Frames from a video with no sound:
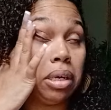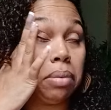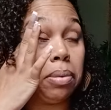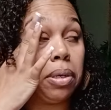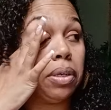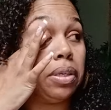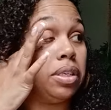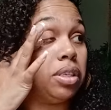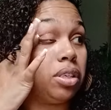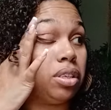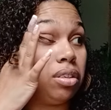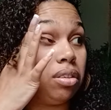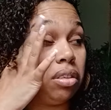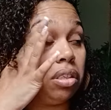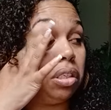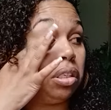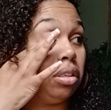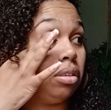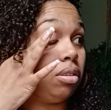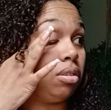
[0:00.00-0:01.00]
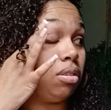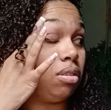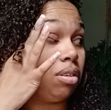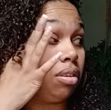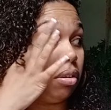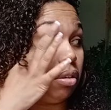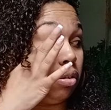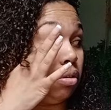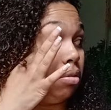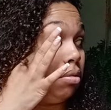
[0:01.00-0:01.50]
eyeball itching. Sorry,
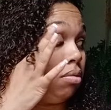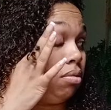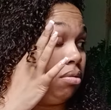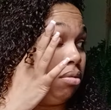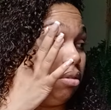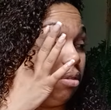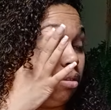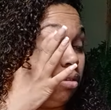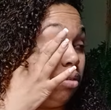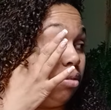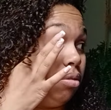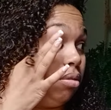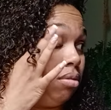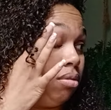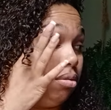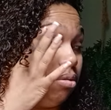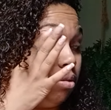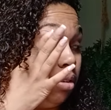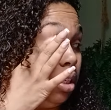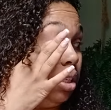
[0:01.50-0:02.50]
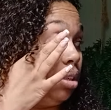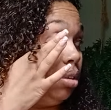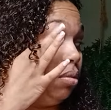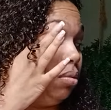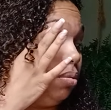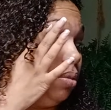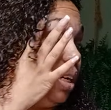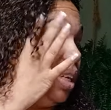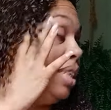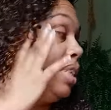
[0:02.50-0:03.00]
y'all. Uh,
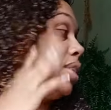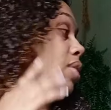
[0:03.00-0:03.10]
what is